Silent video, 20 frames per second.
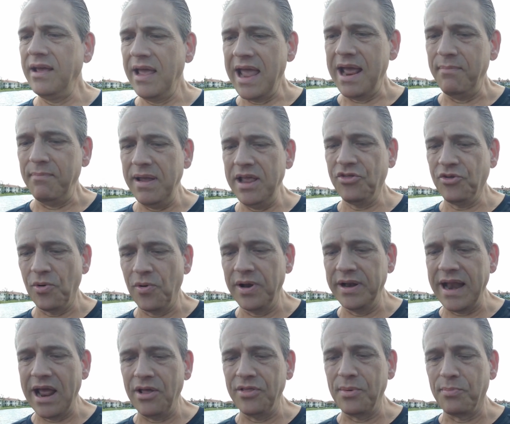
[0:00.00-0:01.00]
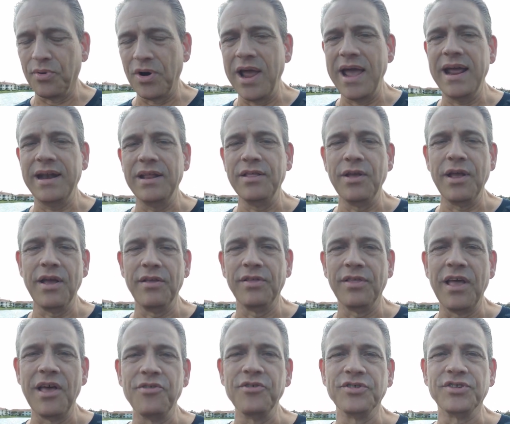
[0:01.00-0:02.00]
and me throwing down the bread and
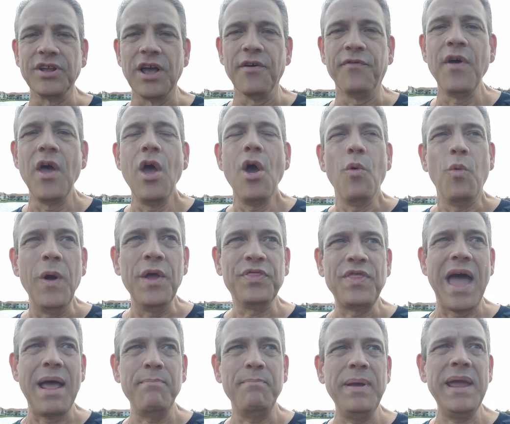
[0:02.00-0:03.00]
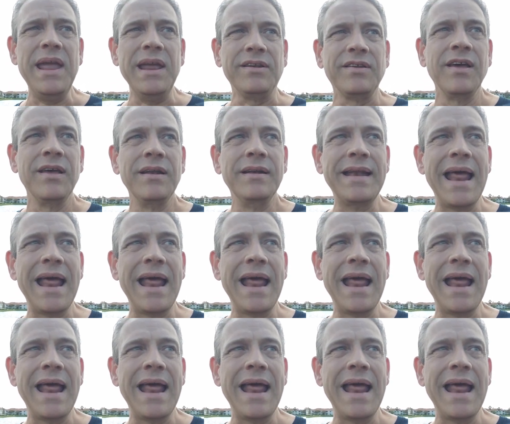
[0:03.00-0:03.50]
the other stuff with that beat.